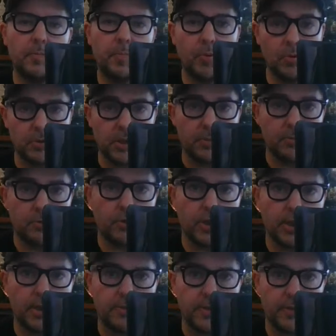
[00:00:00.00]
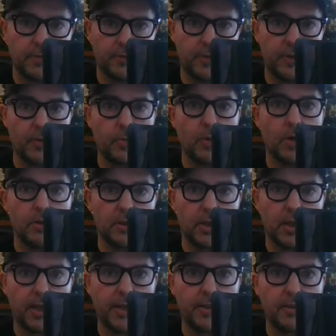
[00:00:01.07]
pulled up trees. They haven't set the world
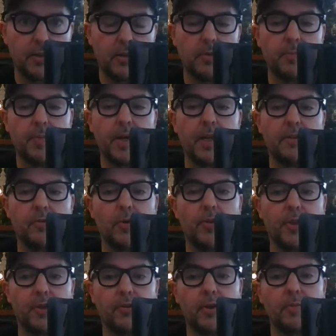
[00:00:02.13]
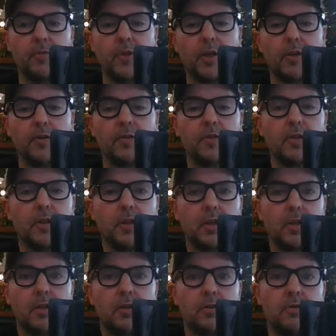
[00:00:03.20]
alight compared to other cryptos
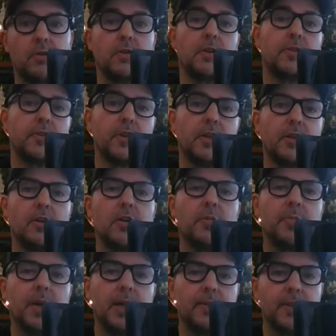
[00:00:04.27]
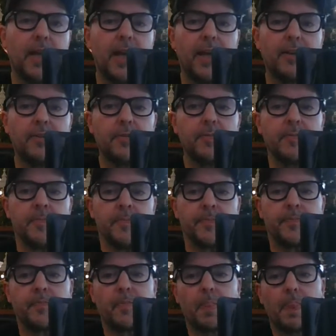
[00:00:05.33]
well, certainly not compared to Hex.
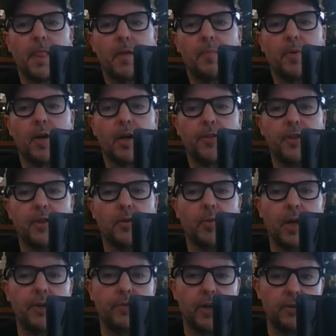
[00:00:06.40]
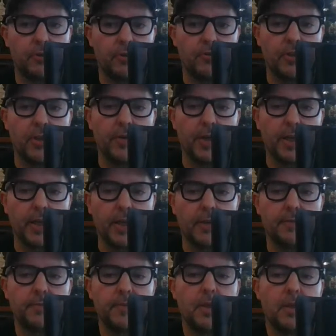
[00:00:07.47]
But I think the way Richard's doing
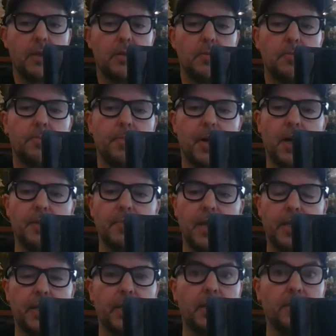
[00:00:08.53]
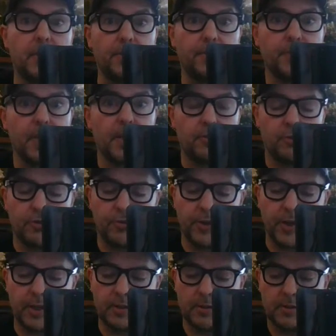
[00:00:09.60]
it, by making it
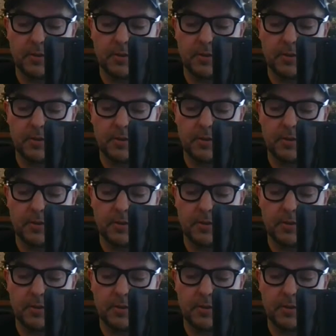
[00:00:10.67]
deflationary